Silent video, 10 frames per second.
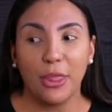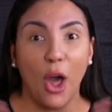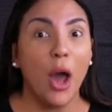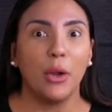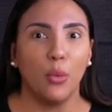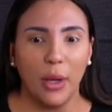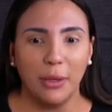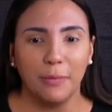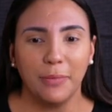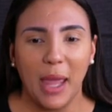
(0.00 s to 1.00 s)
thought it
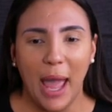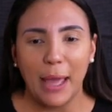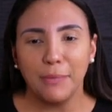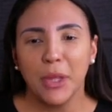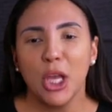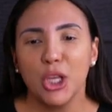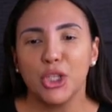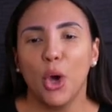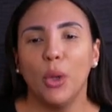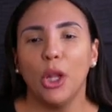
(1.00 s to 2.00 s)
would, okay?
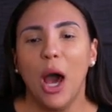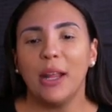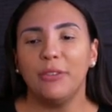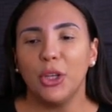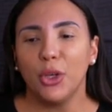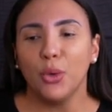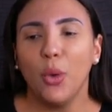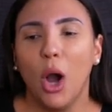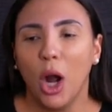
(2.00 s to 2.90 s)
So a lot of you